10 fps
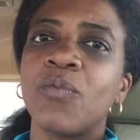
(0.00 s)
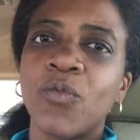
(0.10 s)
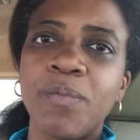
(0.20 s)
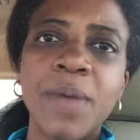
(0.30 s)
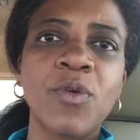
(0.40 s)

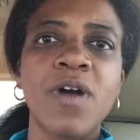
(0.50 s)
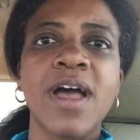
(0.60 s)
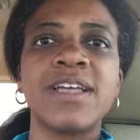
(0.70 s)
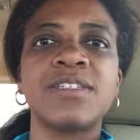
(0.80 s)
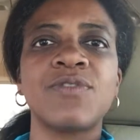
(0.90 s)

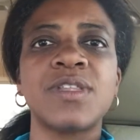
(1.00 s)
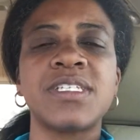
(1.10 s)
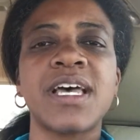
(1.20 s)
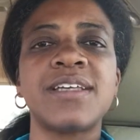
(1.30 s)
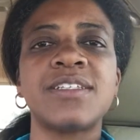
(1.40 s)
memorized for the
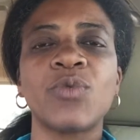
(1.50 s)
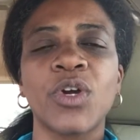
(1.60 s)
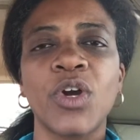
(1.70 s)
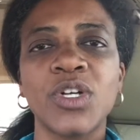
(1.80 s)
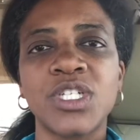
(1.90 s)
test,
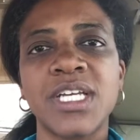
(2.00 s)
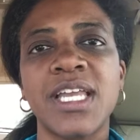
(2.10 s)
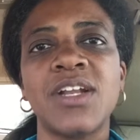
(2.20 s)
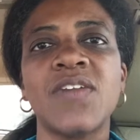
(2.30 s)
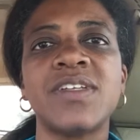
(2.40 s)

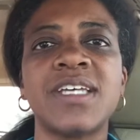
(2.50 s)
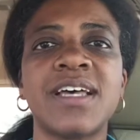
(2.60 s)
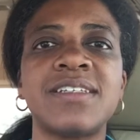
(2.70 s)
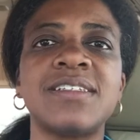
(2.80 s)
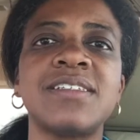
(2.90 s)
regurgitated on the
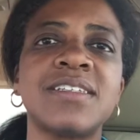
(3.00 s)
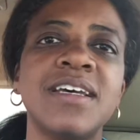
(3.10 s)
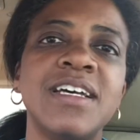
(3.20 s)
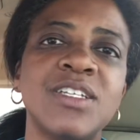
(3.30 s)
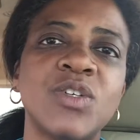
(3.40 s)
test,
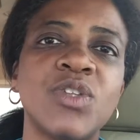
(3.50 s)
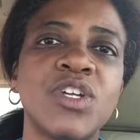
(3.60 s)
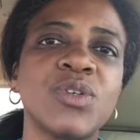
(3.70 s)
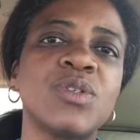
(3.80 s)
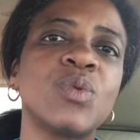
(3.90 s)
so
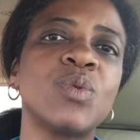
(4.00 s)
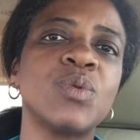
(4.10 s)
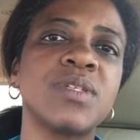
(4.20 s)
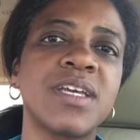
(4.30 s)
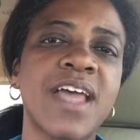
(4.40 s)
that your
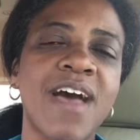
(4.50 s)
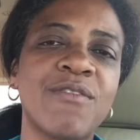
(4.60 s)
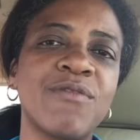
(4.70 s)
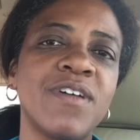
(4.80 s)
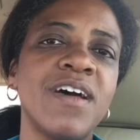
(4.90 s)
schools can
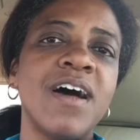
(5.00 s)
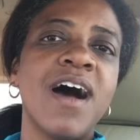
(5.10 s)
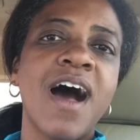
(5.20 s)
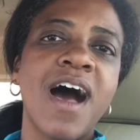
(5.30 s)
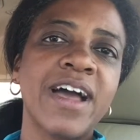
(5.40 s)
have
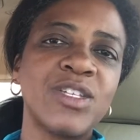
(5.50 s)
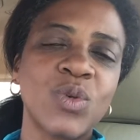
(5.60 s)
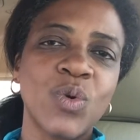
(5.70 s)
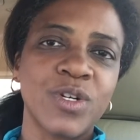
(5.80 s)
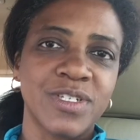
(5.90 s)
high
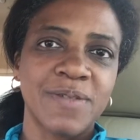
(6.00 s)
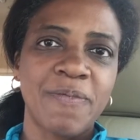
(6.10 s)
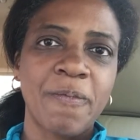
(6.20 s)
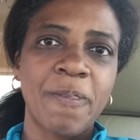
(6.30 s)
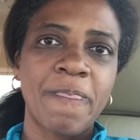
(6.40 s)
scores?
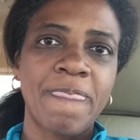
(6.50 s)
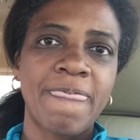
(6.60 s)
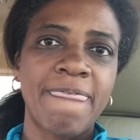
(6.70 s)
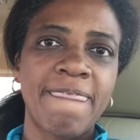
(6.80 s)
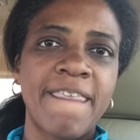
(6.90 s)

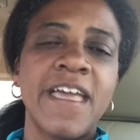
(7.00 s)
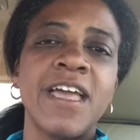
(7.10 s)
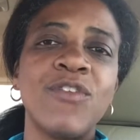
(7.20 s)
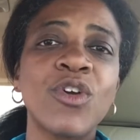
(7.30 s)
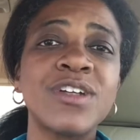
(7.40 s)

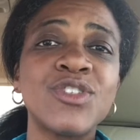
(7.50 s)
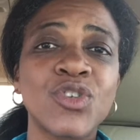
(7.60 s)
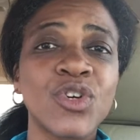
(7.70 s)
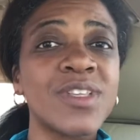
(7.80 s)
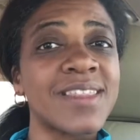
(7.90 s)
If you're
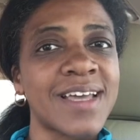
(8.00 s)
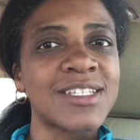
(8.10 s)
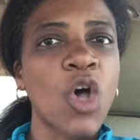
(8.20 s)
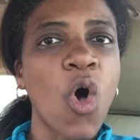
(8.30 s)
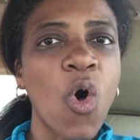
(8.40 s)
concerned that
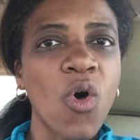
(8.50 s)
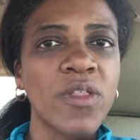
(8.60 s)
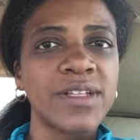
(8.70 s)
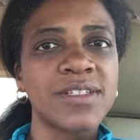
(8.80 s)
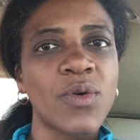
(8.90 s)
that's all
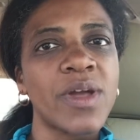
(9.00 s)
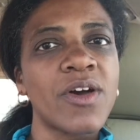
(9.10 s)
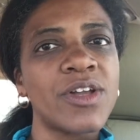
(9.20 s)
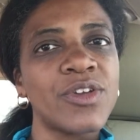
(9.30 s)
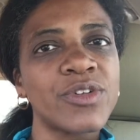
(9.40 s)
that's going
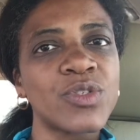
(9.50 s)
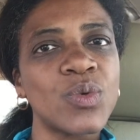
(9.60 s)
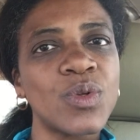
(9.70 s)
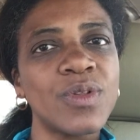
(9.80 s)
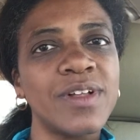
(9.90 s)
on in your
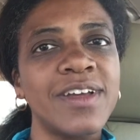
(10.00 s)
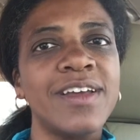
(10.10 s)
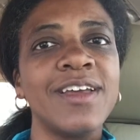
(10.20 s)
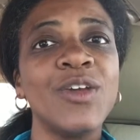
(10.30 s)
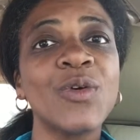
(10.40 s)
school,
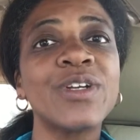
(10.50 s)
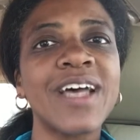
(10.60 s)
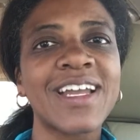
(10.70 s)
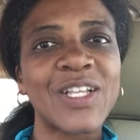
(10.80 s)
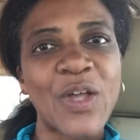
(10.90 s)
you are
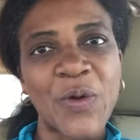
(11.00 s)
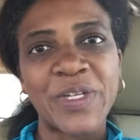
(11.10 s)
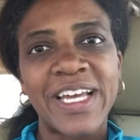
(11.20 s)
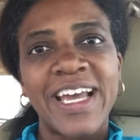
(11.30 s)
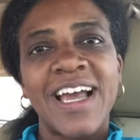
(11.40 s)
not alone.